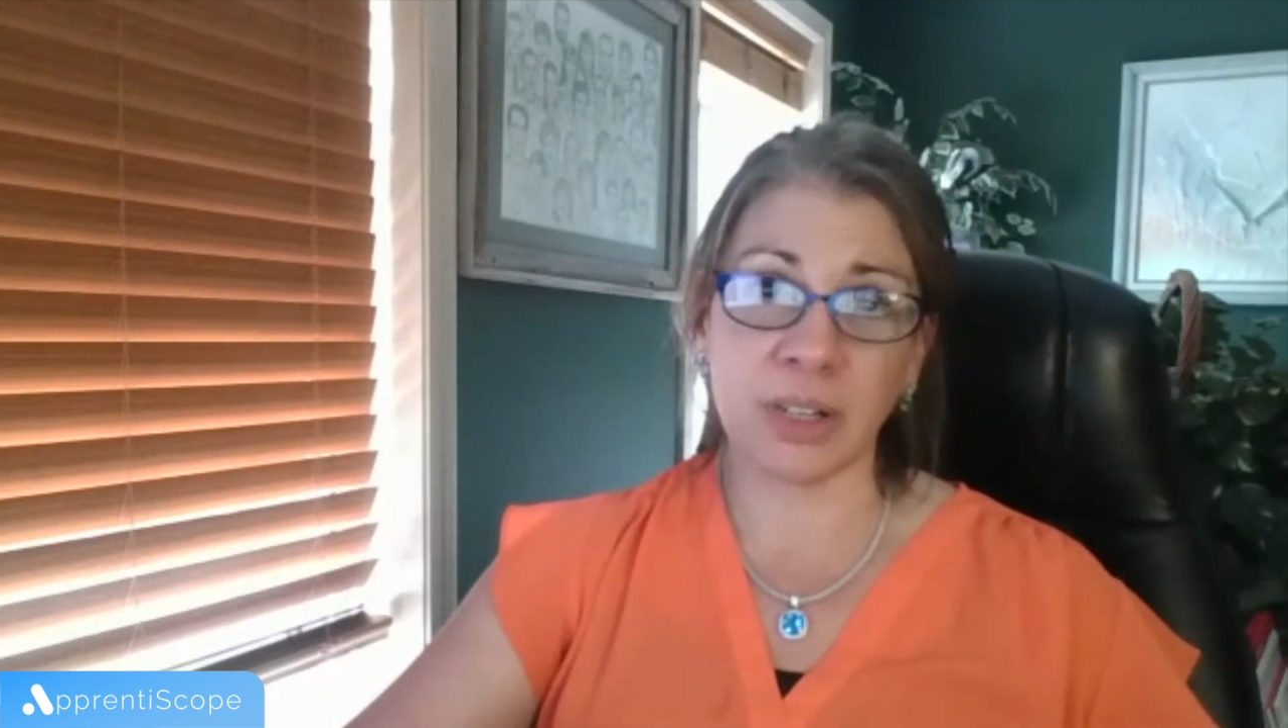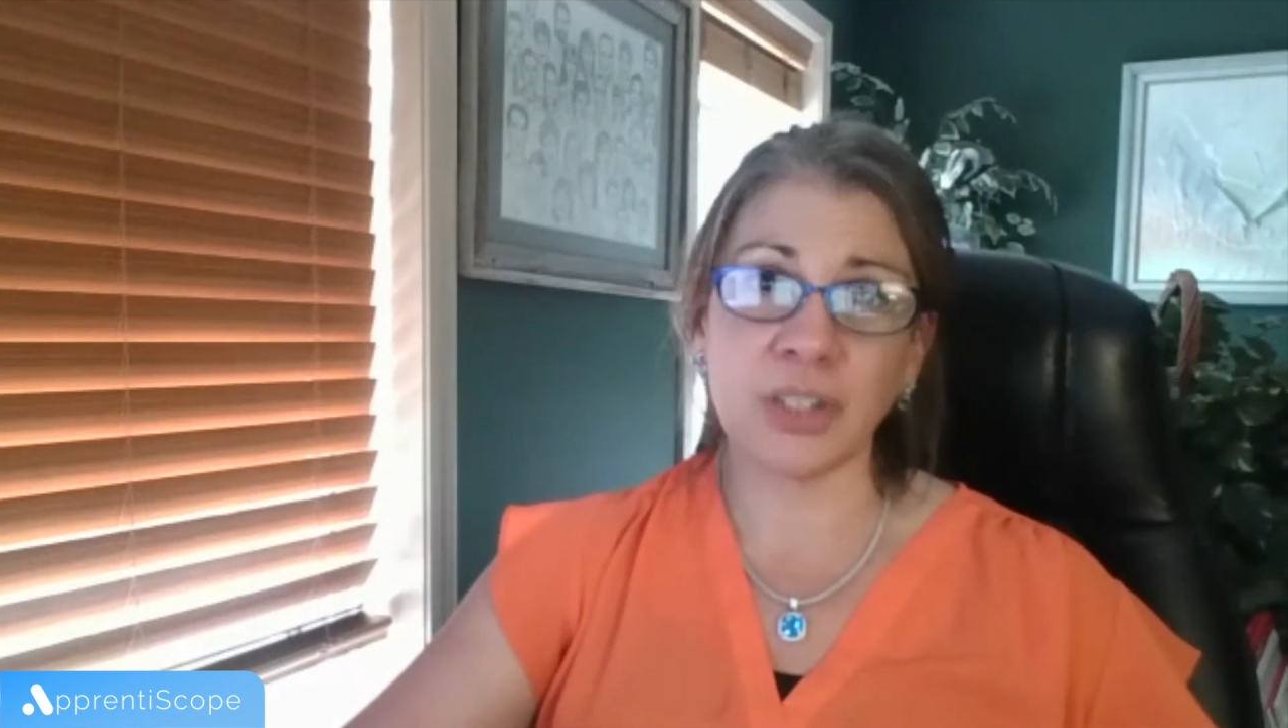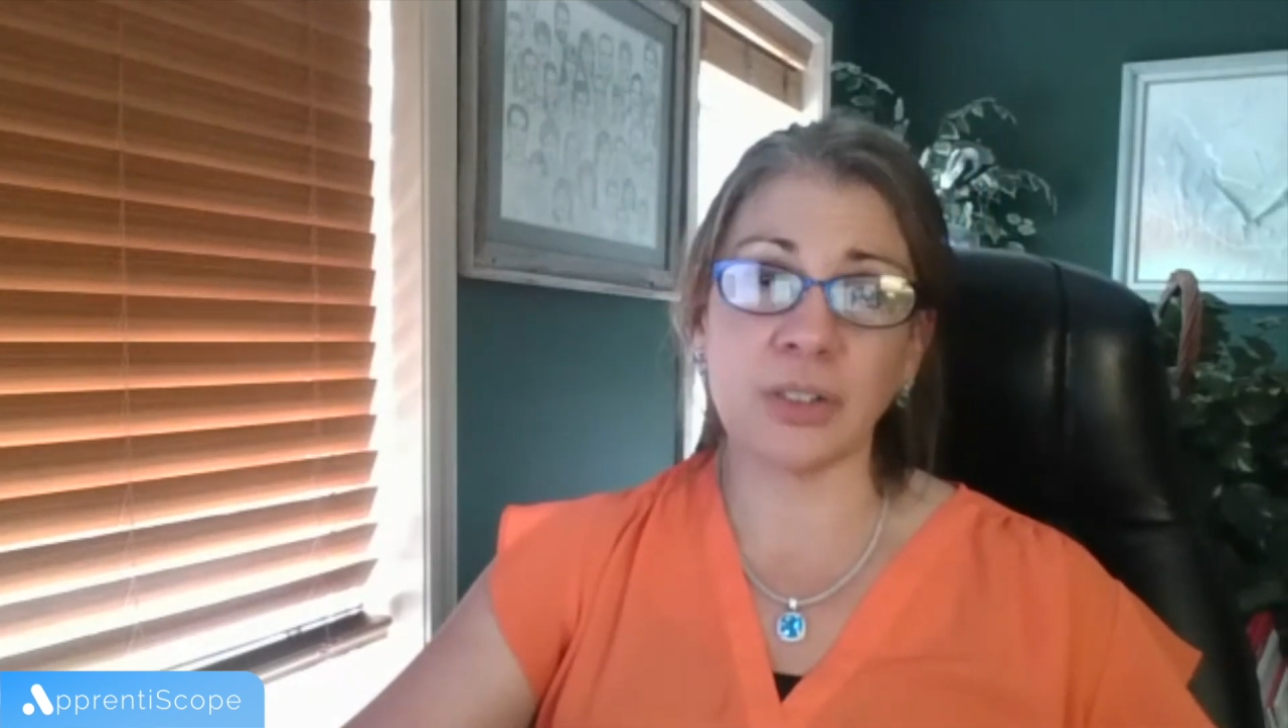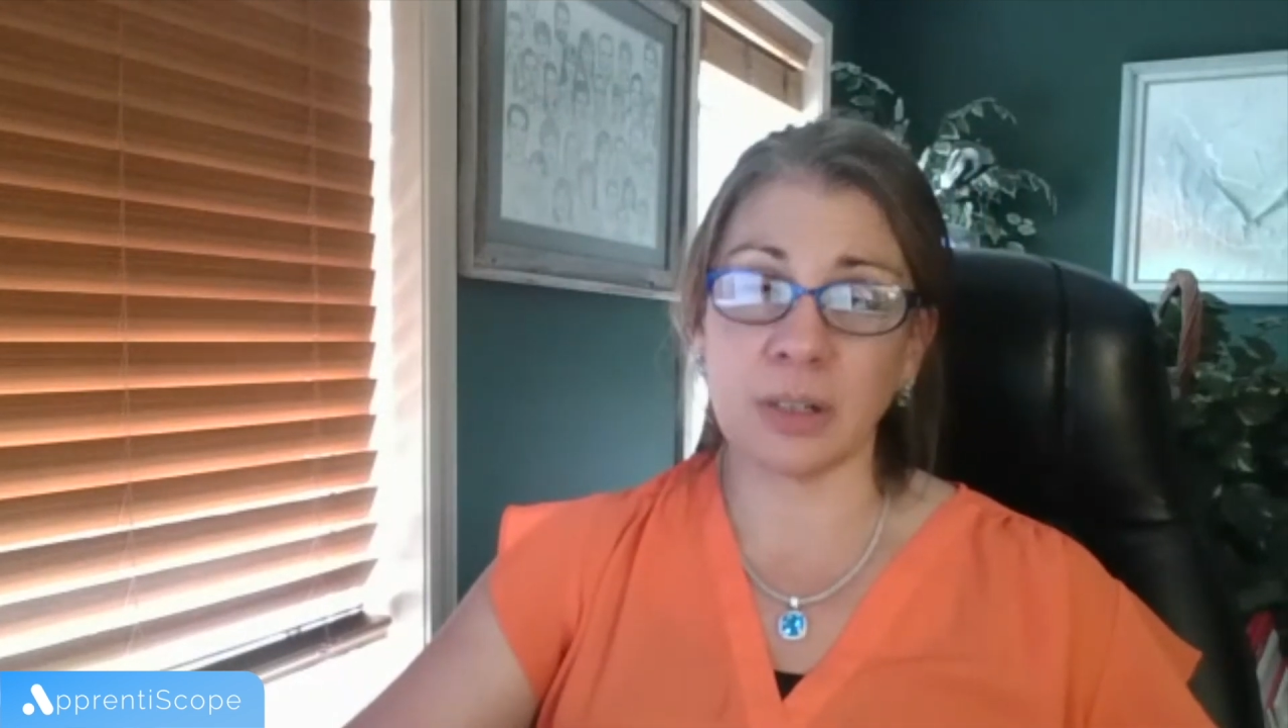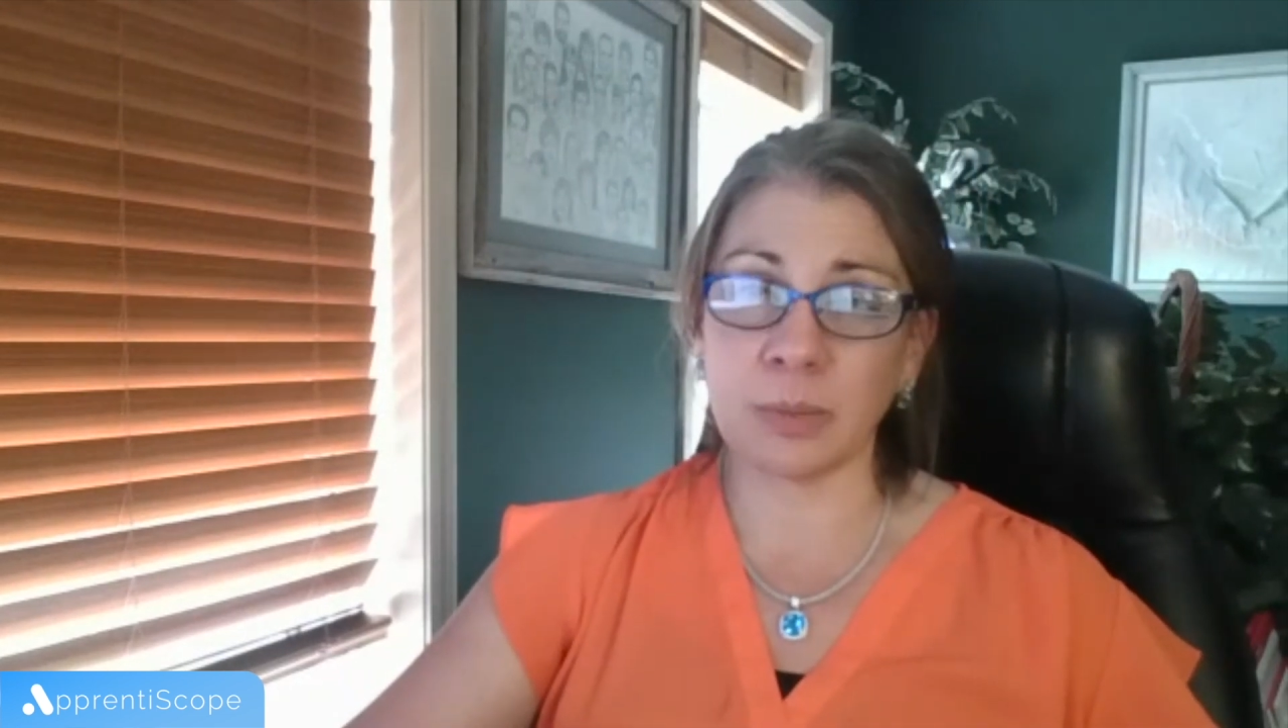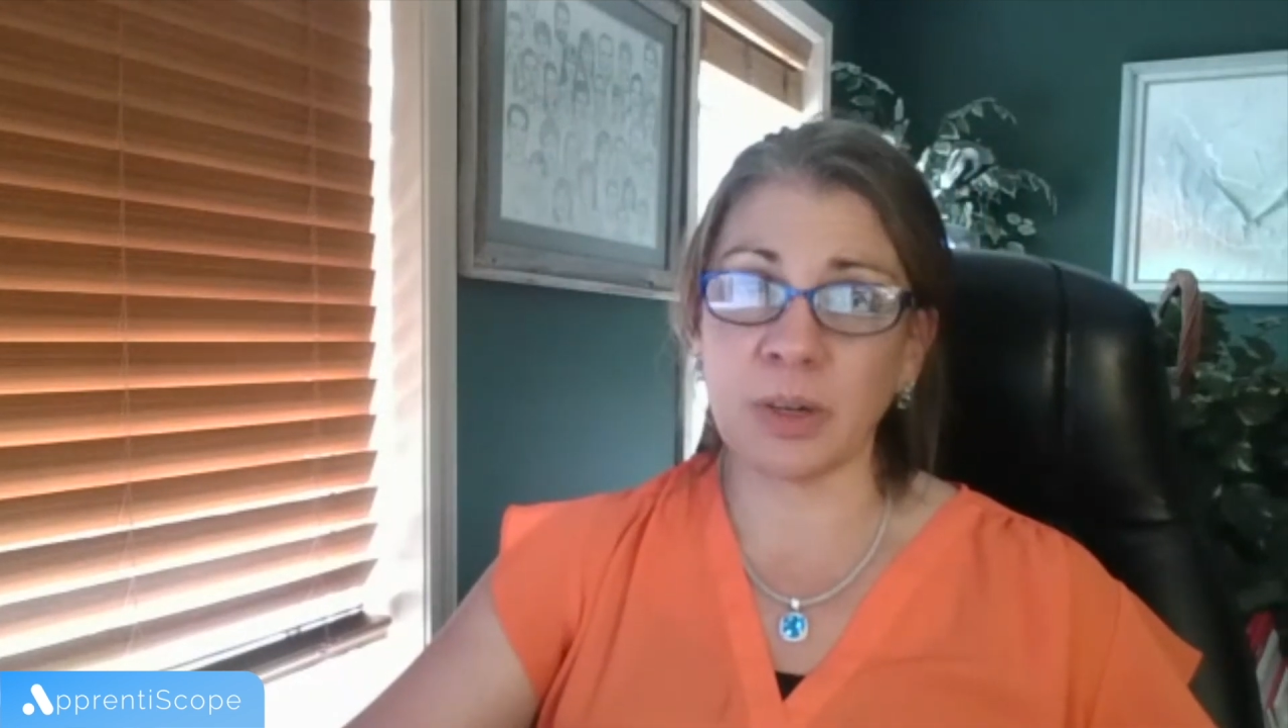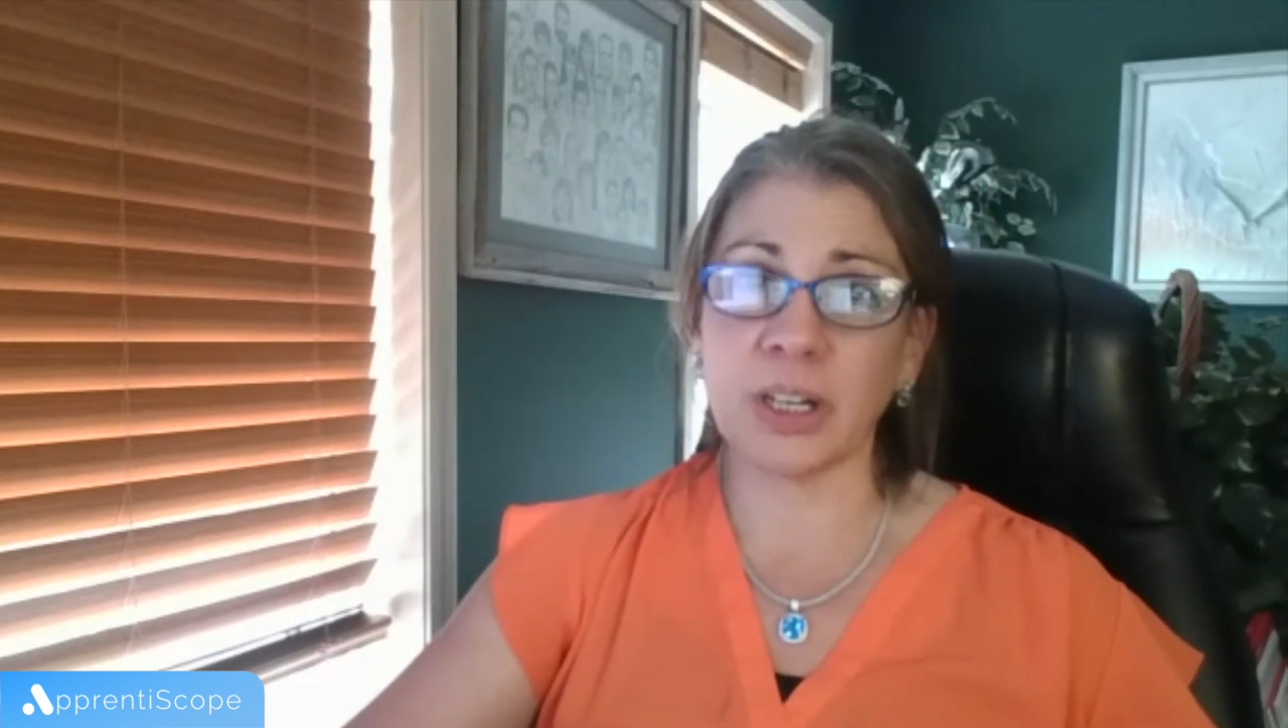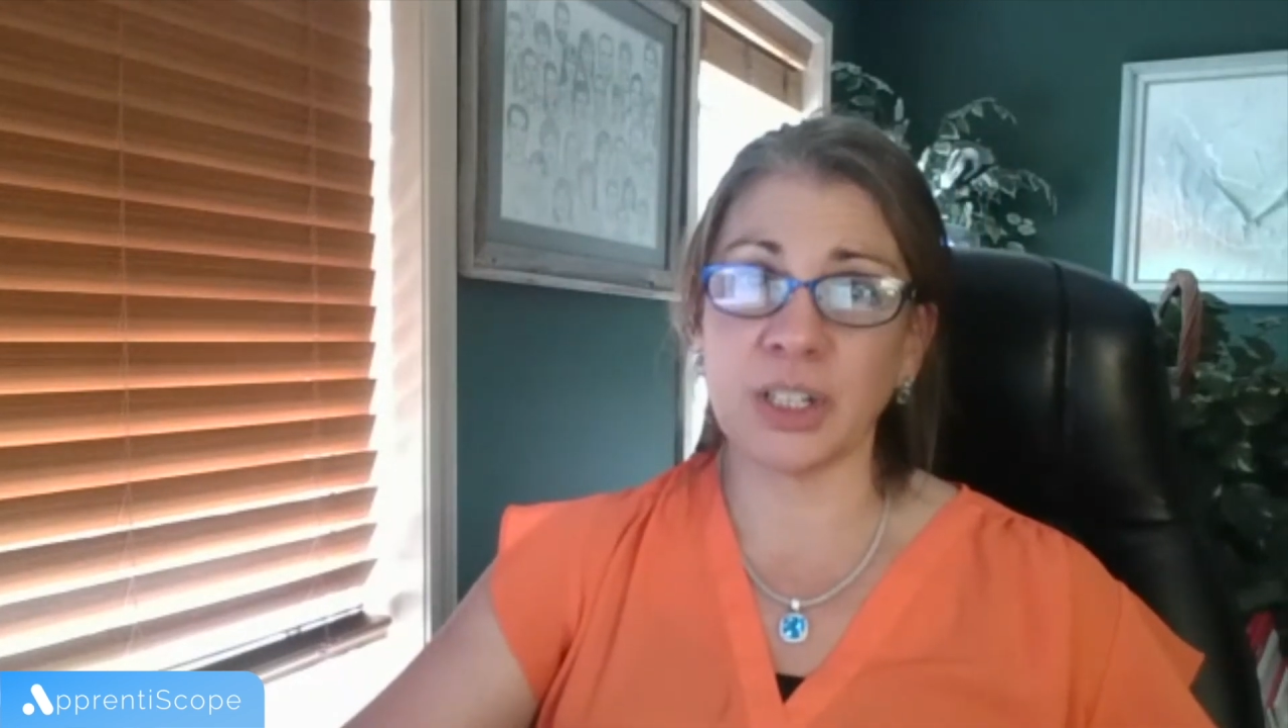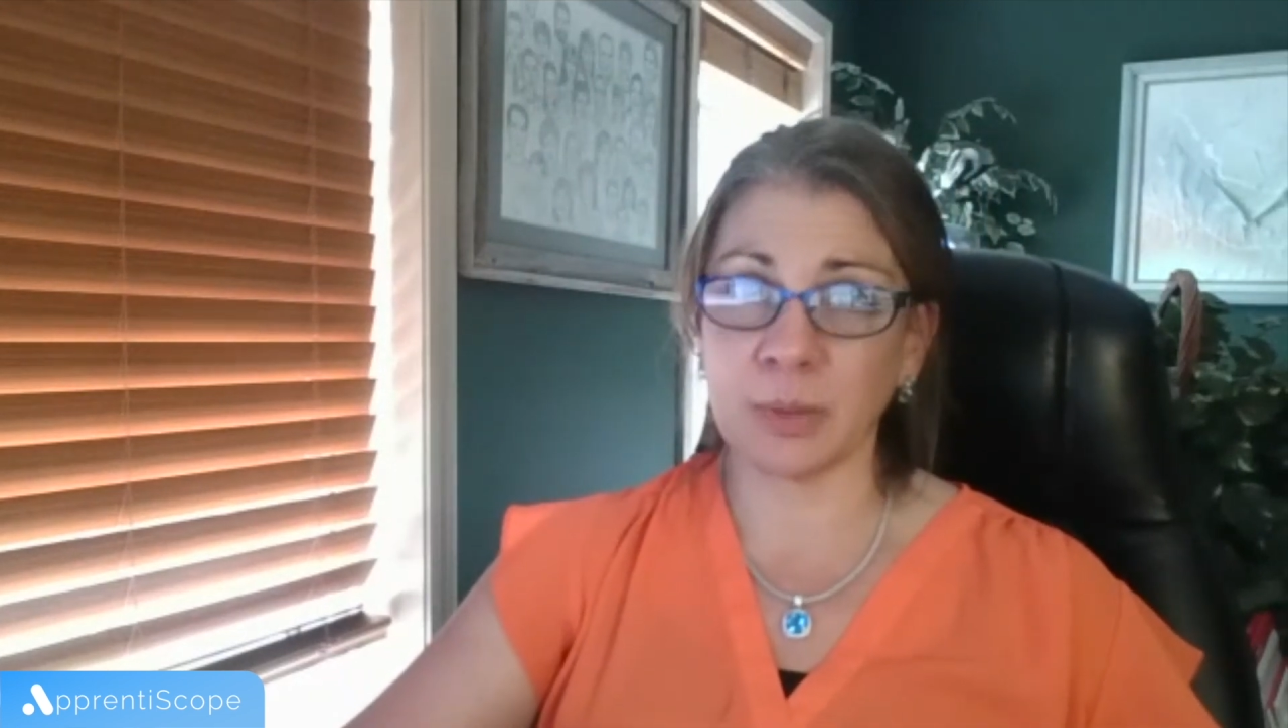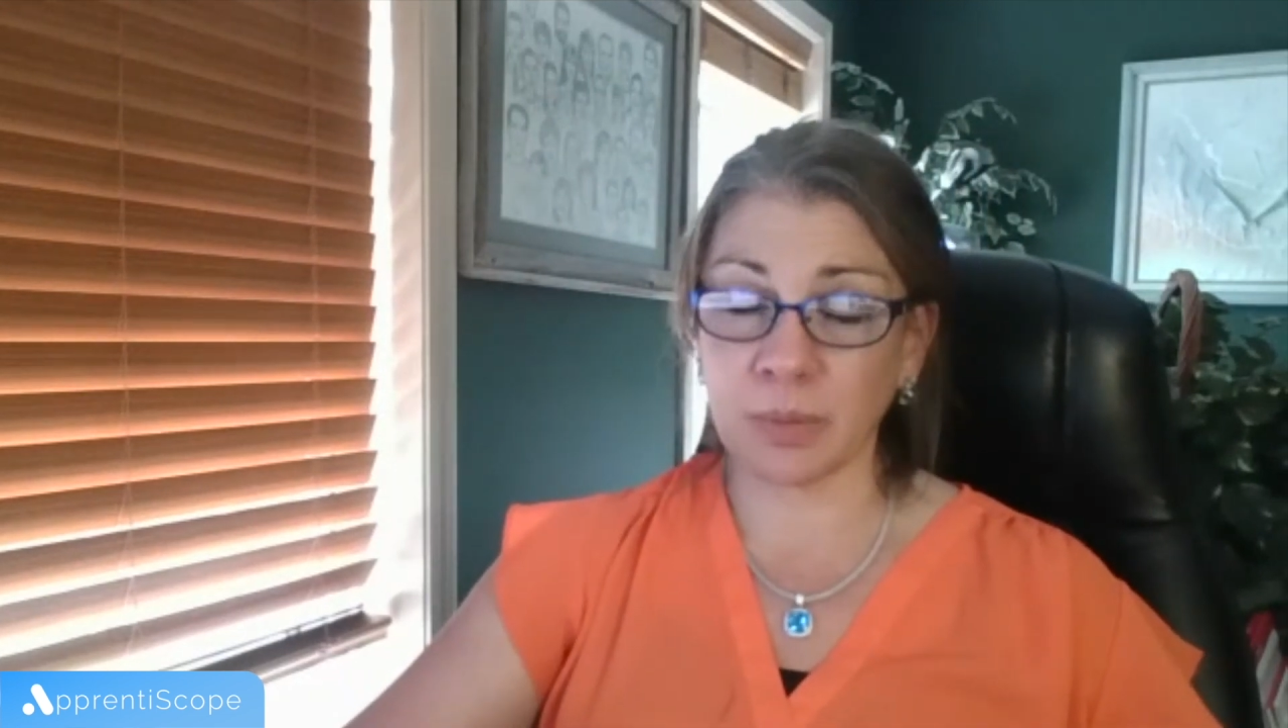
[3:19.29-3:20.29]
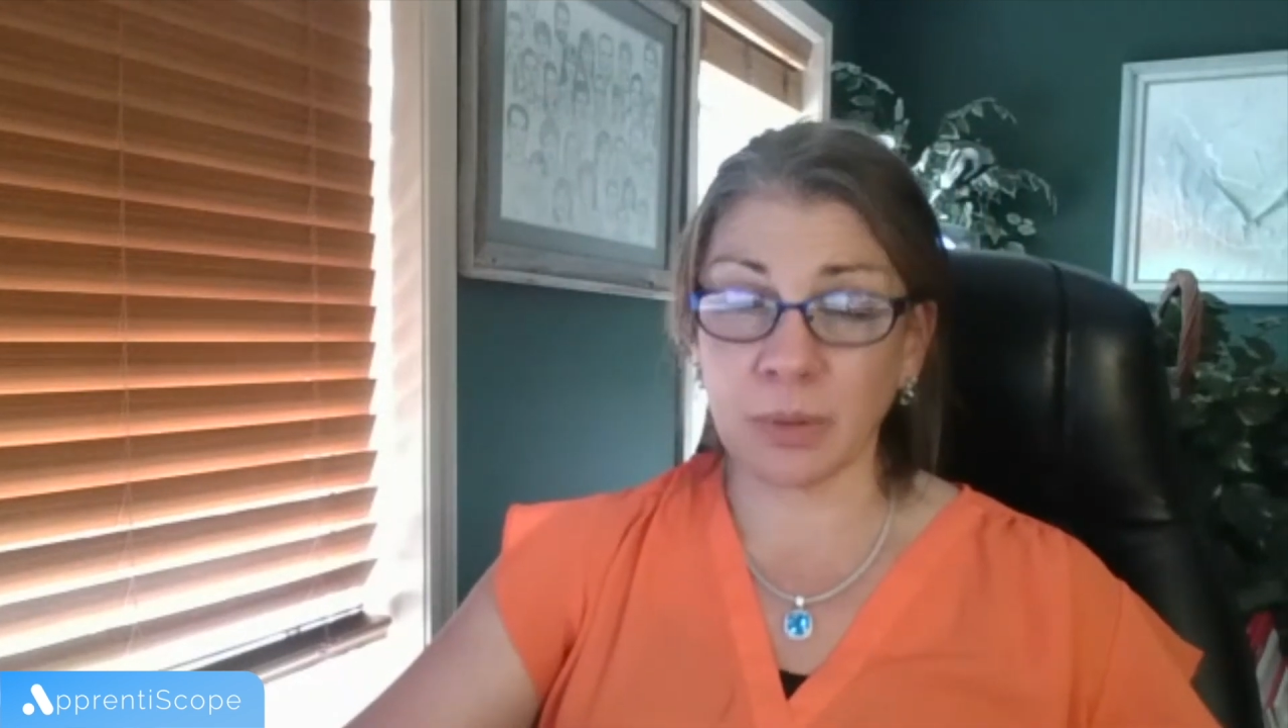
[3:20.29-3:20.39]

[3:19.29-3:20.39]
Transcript: registered apprenticeship